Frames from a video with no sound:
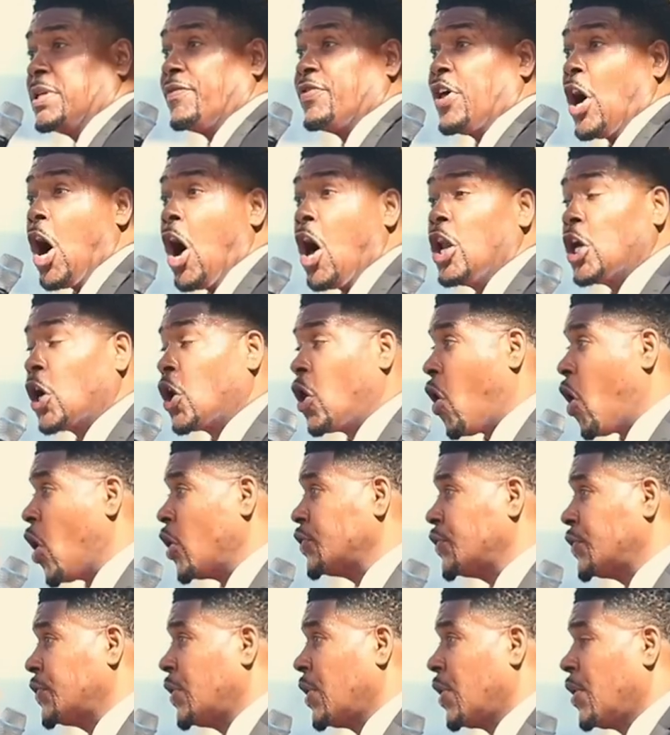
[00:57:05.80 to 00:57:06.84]
of the
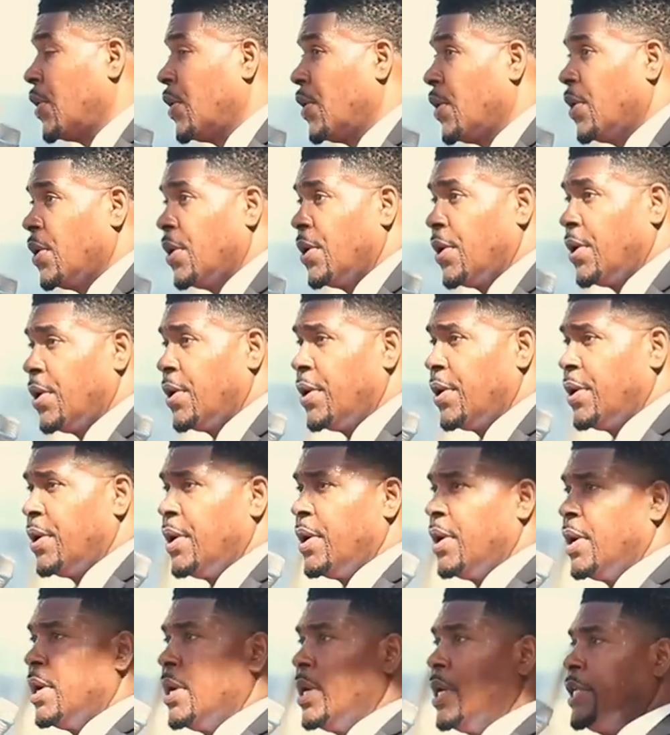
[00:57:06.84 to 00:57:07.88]
Holocaust.
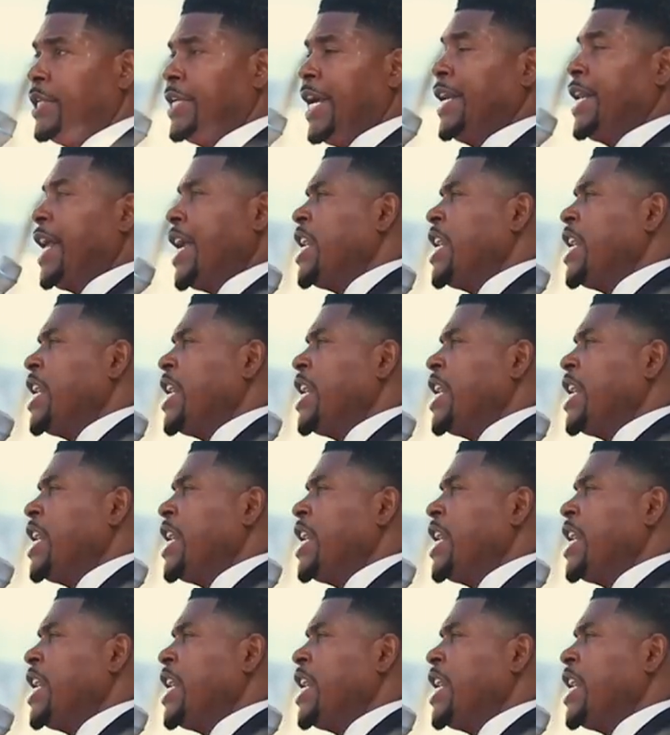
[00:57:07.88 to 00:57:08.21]
Did